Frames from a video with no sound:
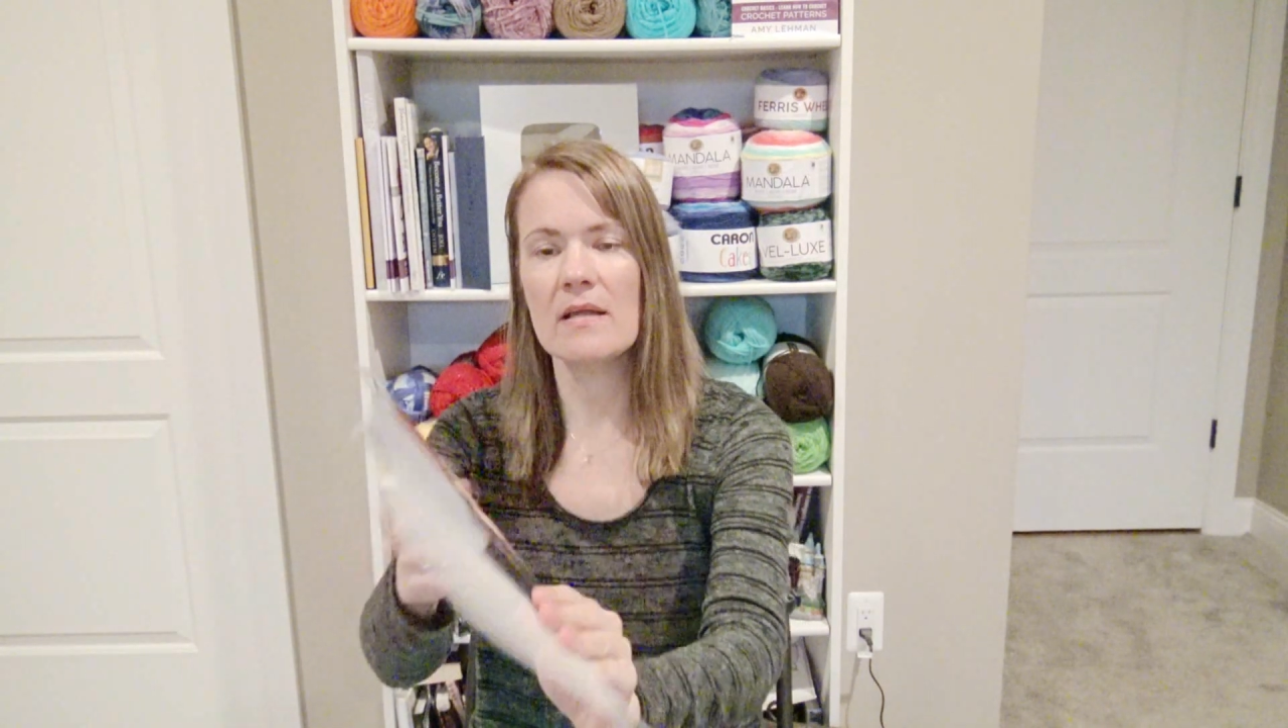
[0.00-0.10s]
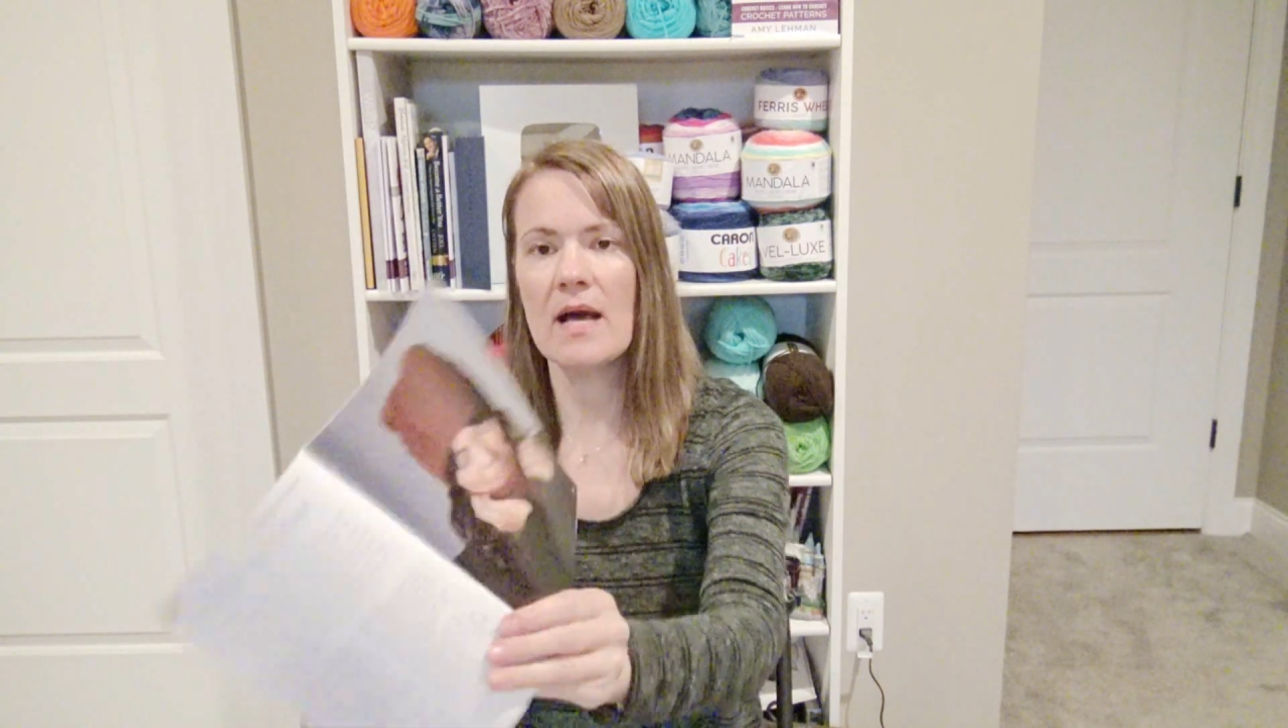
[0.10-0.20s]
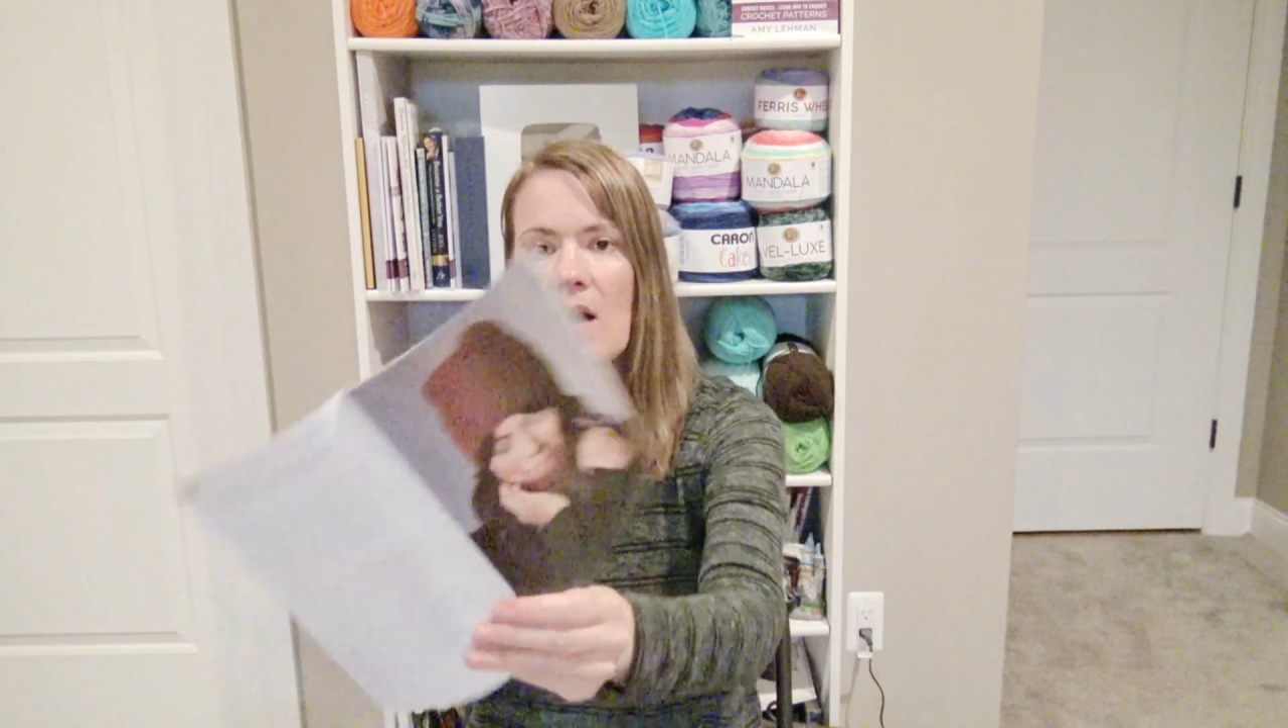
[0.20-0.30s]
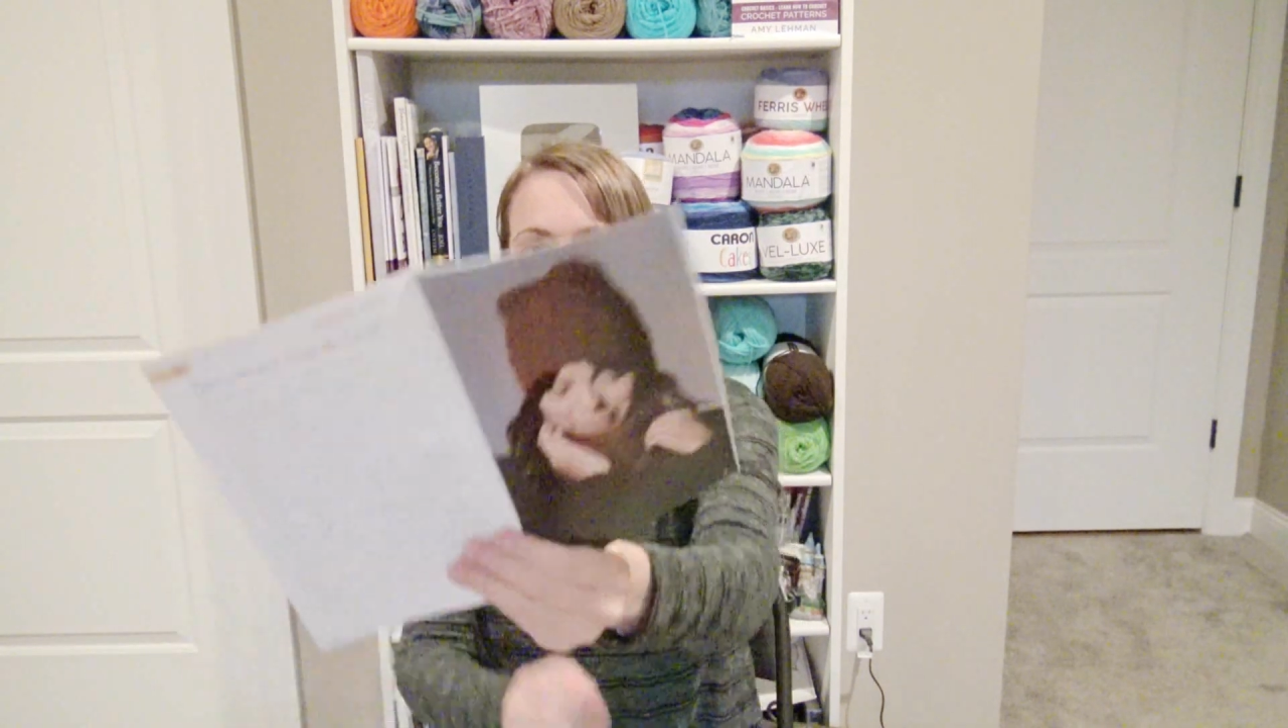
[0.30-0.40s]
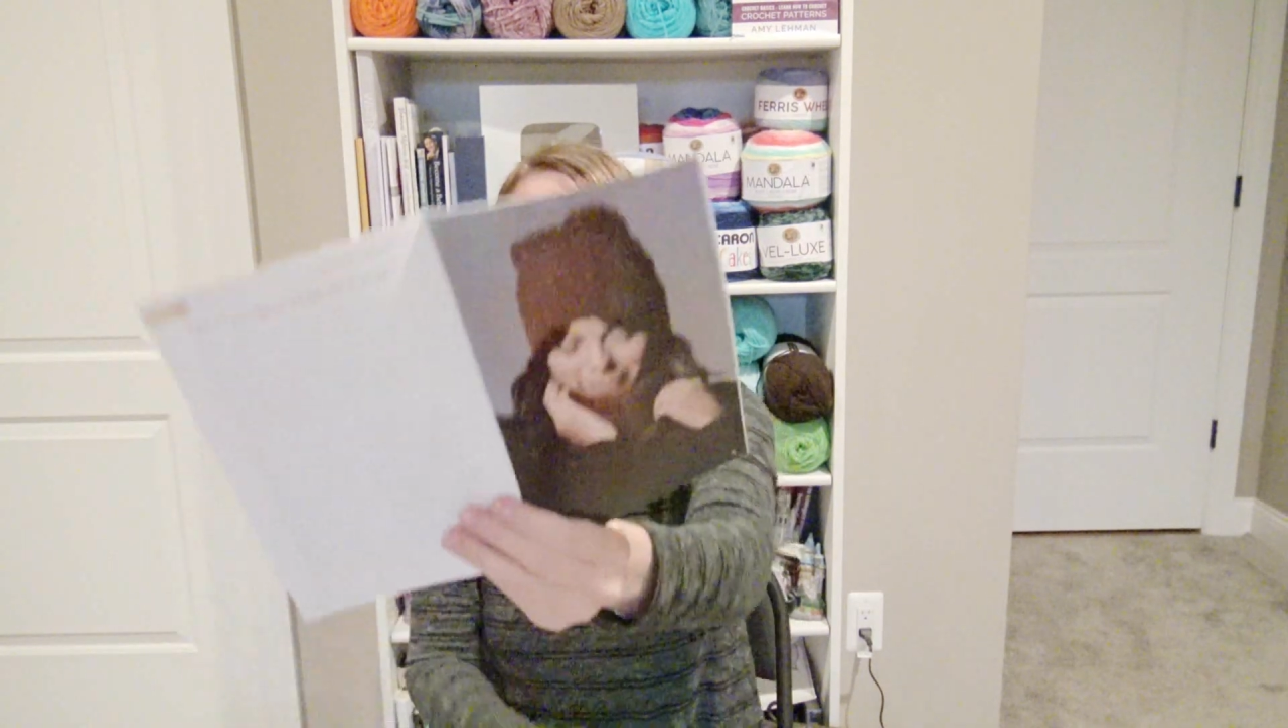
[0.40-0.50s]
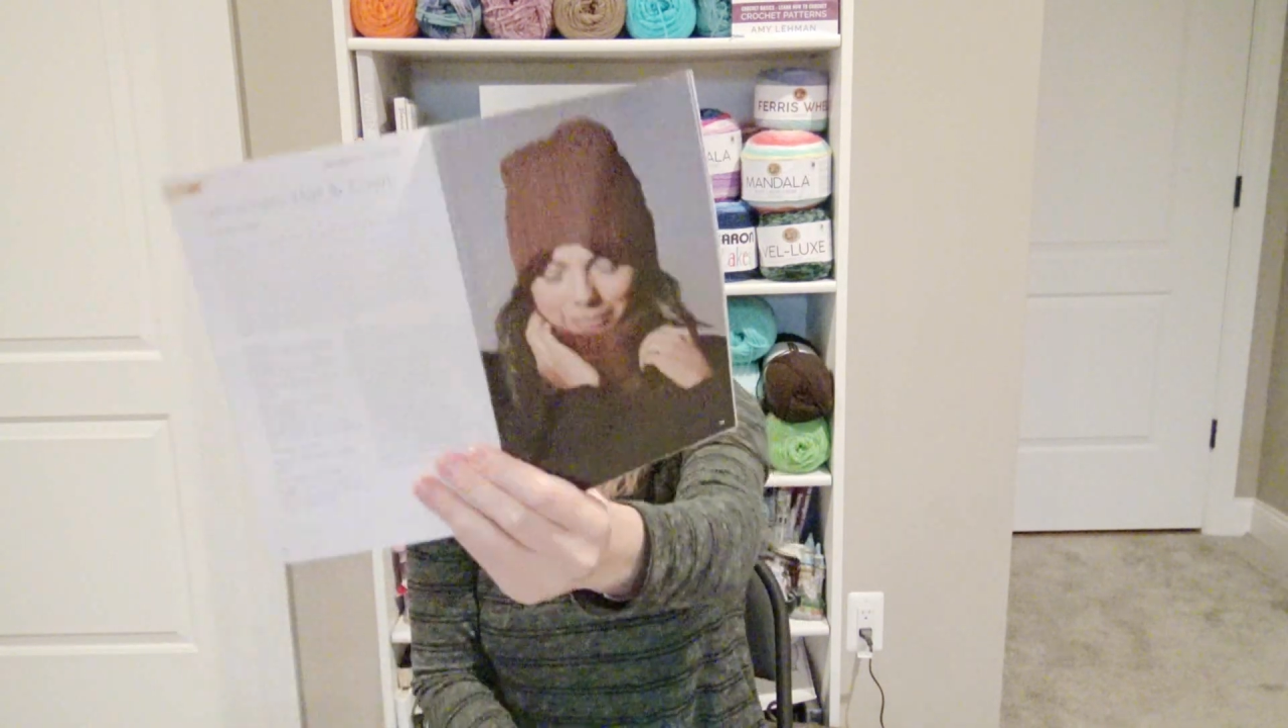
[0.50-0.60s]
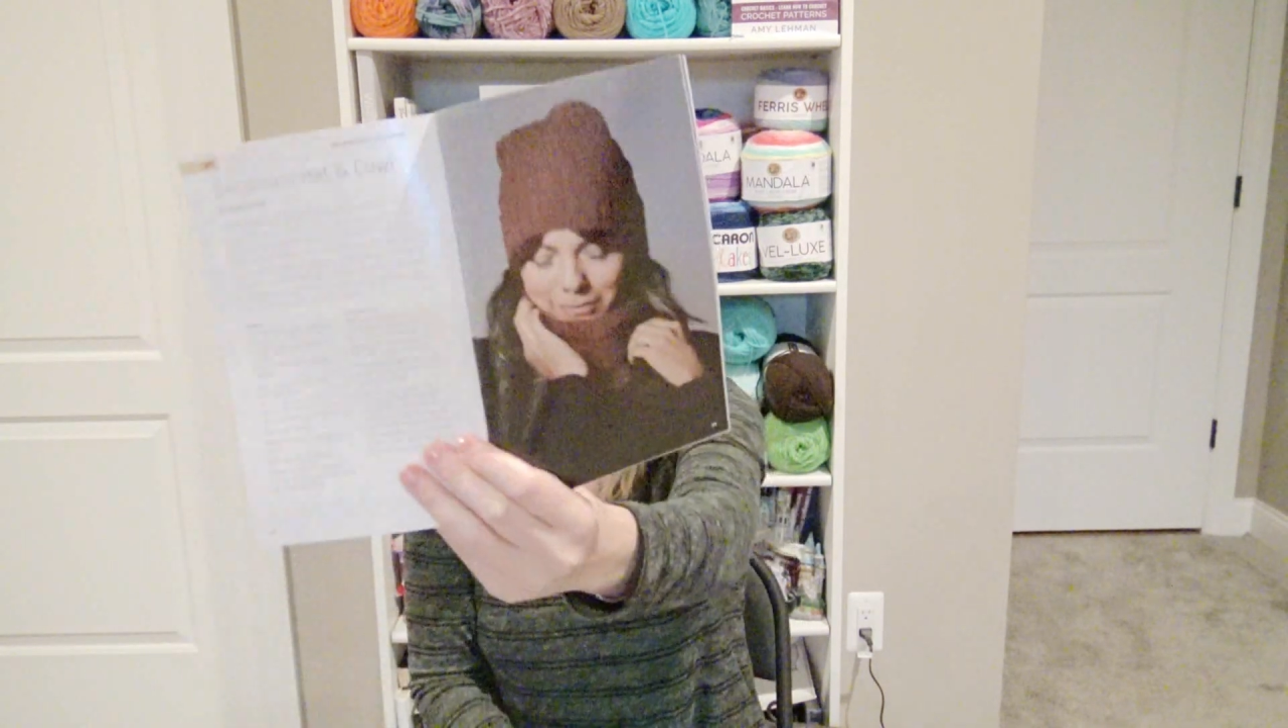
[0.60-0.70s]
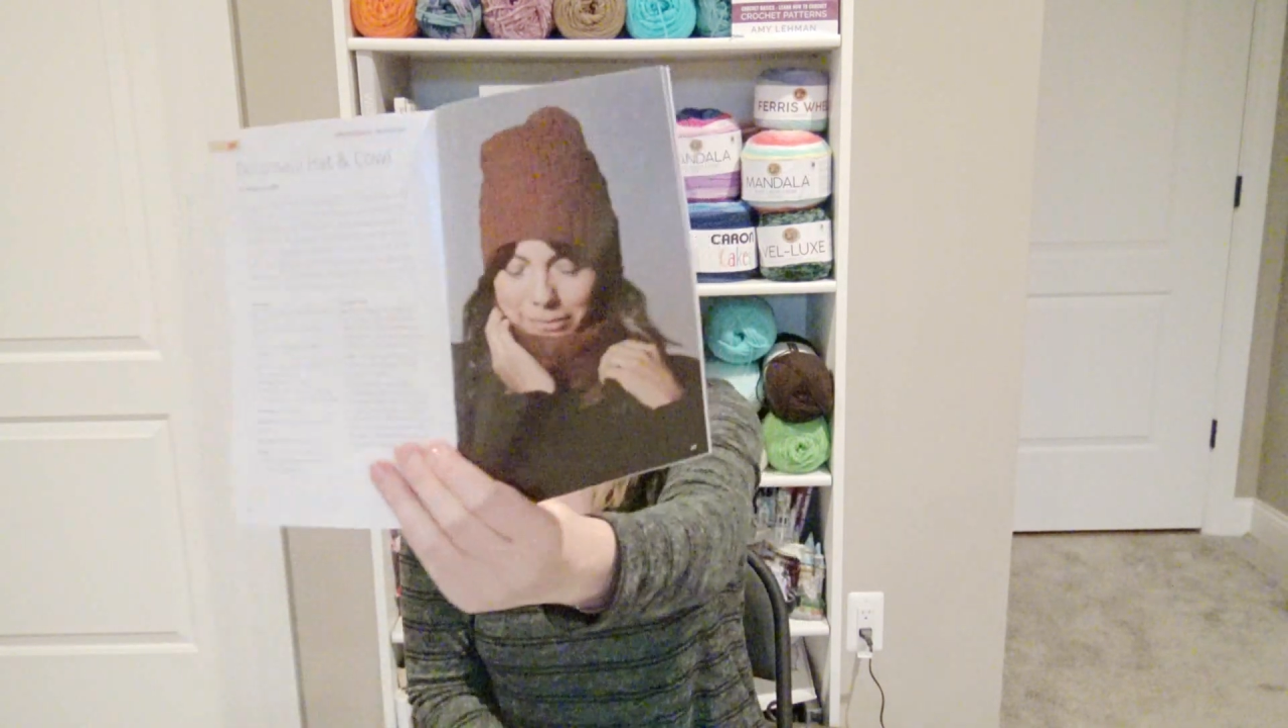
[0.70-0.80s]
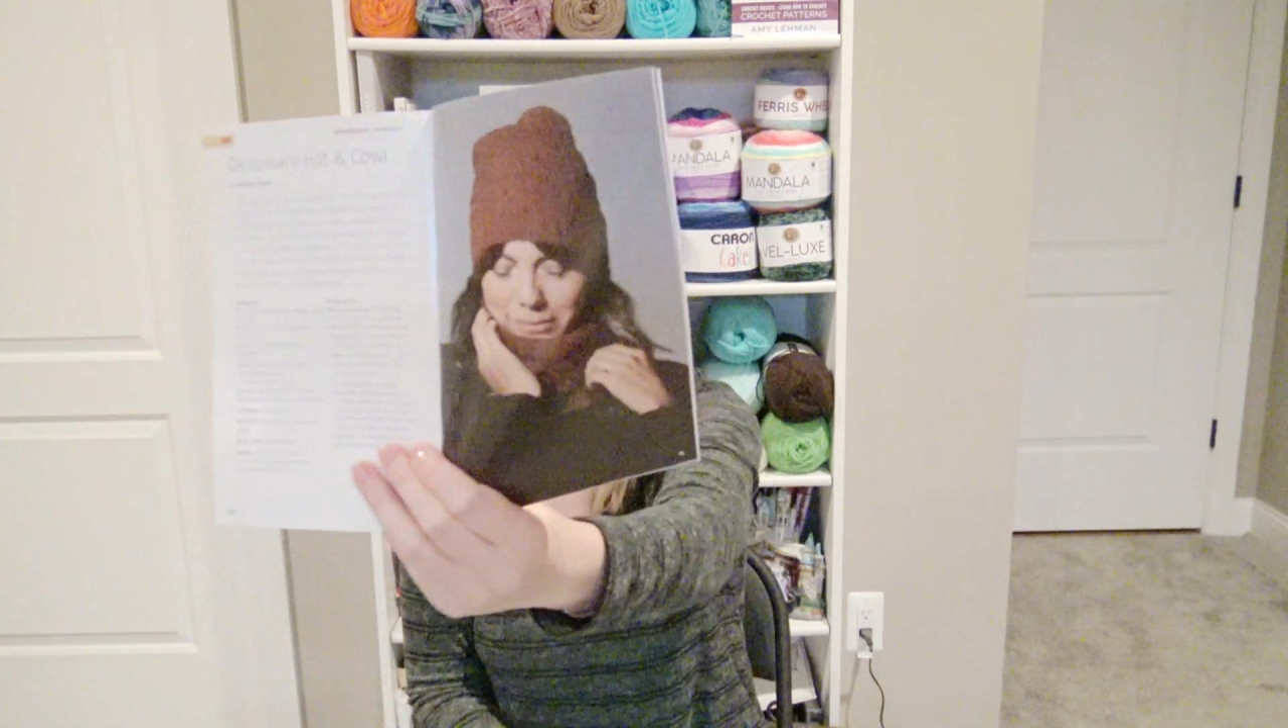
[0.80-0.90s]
and cowl.